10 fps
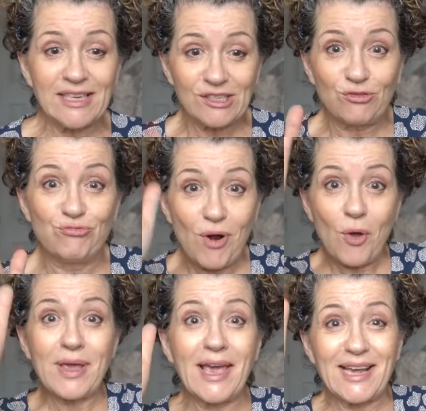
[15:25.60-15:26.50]

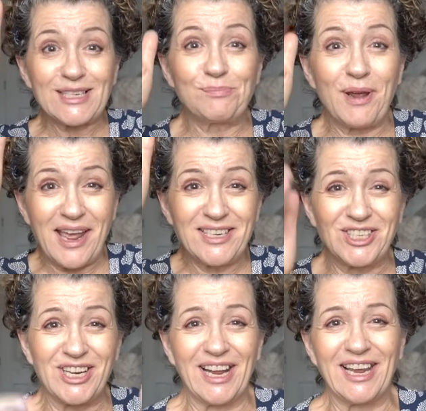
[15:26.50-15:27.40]
growing
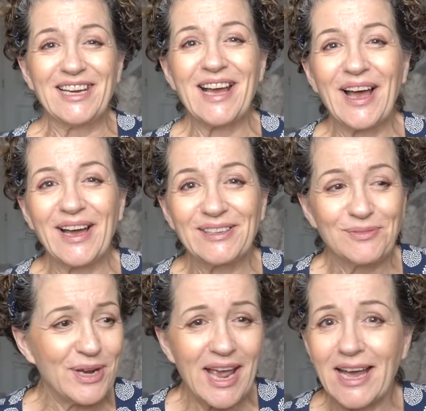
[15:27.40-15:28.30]
exponentially.
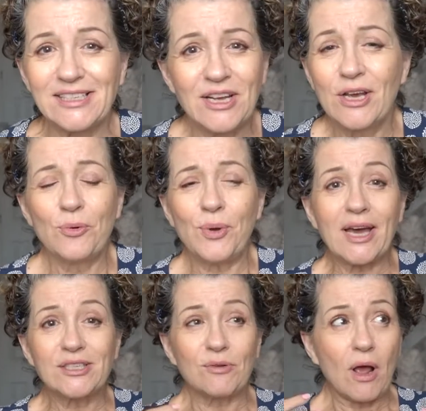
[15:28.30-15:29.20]
We had
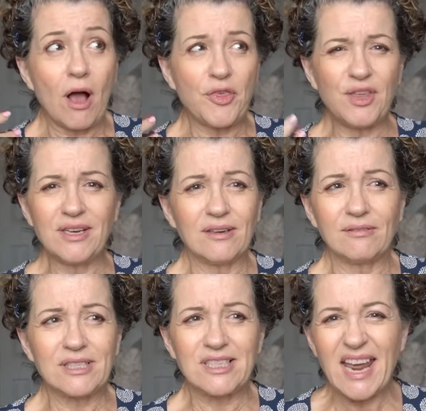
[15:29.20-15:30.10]
I think
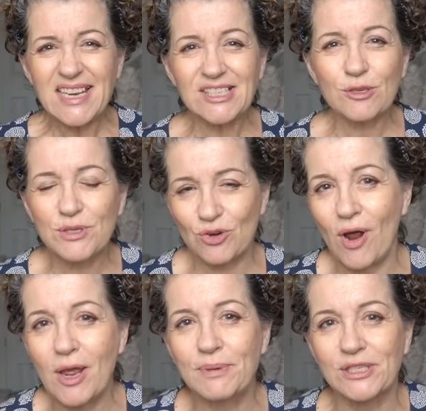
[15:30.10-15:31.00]
10
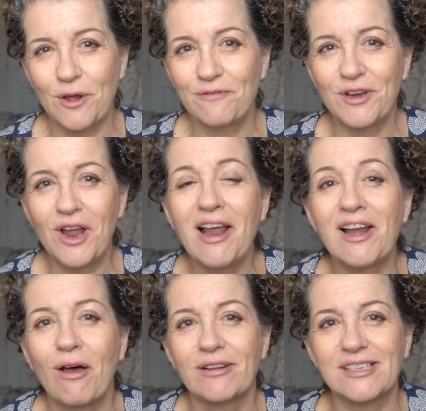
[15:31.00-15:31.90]
subscribers overnight
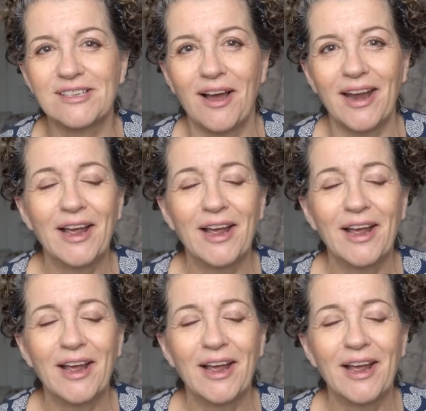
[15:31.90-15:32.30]
last night.